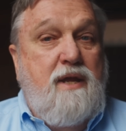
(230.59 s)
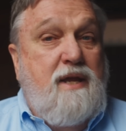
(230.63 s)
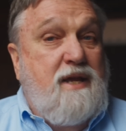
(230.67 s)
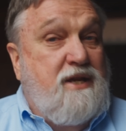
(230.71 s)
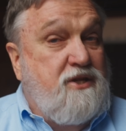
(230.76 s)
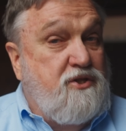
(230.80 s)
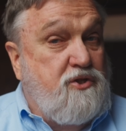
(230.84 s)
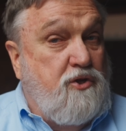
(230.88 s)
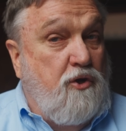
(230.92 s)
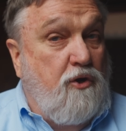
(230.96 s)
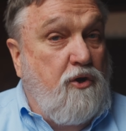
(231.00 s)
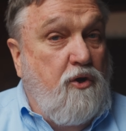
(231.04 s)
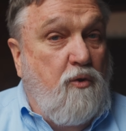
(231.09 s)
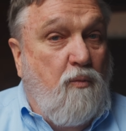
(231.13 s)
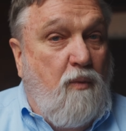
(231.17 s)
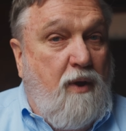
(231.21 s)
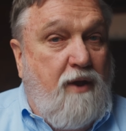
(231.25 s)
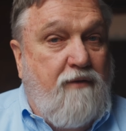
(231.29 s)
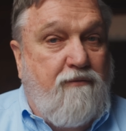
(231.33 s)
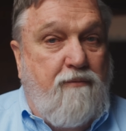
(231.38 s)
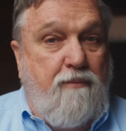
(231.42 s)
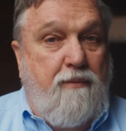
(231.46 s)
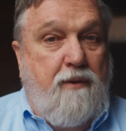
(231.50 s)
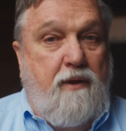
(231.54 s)
has turned
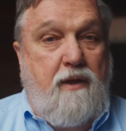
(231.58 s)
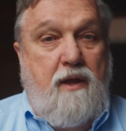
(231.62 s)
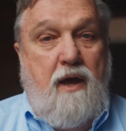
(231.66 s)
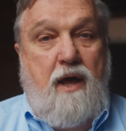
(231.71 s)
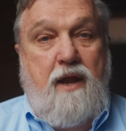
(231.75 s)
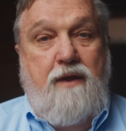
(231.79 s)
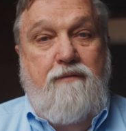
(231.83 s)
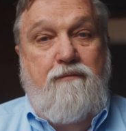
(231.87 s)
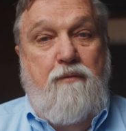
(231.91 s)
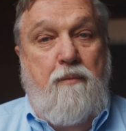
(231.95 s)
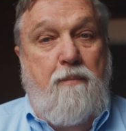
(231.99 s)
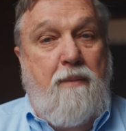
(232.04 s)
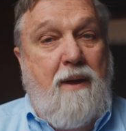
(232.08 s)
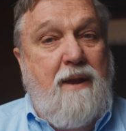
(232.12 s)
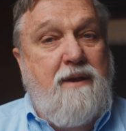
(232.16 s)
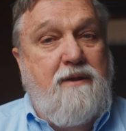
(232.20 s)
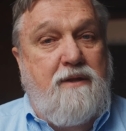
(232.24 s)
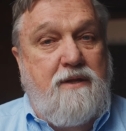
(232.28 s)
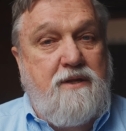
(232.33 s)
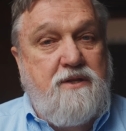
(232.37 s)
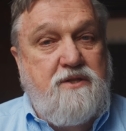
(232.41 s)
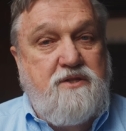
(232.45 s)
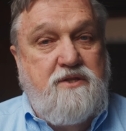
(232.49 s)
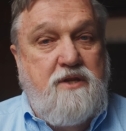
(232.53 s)
away from the God of
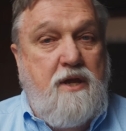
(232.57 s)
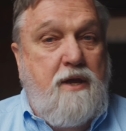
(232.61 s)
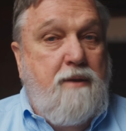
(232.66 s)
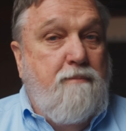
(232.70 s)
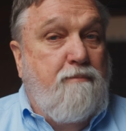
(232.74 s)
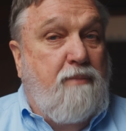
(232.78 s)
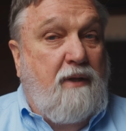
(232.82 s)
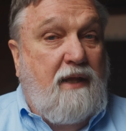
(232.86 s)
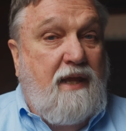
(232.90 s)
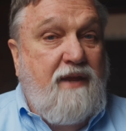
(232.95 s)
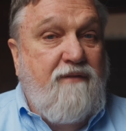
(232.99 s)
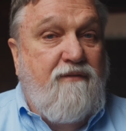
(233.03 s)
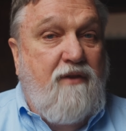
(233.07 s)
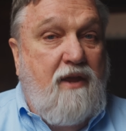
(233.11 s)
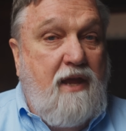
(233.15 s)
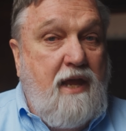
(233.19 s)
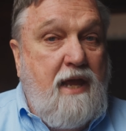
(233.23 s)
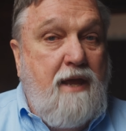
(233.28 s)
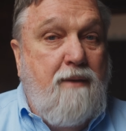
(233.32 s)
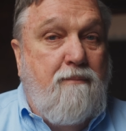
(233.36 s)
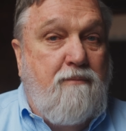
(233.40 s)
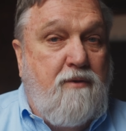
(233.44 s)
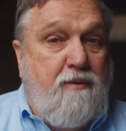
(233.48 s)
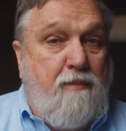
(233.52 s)
abundance, believing
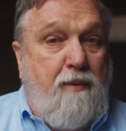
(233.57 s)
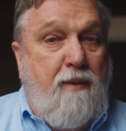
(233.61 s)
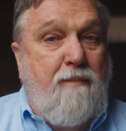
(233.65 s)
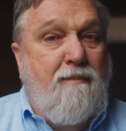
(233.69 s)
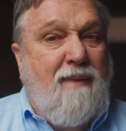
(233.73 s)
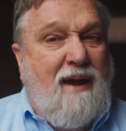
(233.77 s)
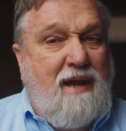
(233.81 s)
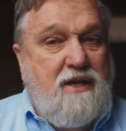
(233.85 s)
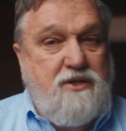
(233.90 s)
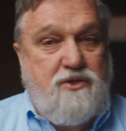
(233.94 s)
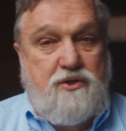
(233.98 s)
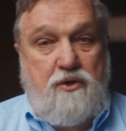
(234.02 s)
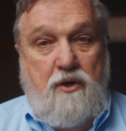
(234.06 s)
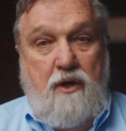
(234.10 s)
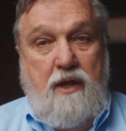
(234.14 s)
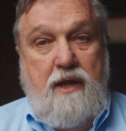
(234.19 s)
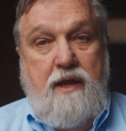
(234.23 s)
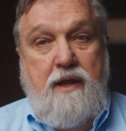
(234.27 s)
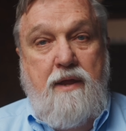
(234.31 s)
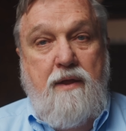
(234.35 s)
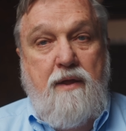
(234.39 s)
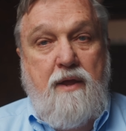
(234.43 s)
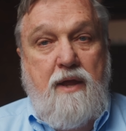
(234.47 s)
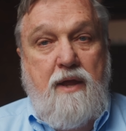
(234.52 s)
him to be
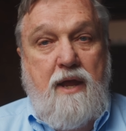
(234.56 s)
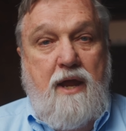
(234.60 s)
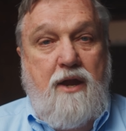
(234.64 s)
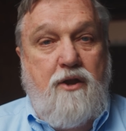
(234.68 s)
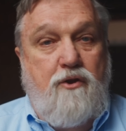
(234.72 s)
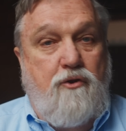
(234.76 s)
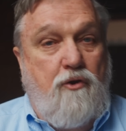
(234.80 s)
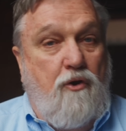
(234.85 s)
miserly, and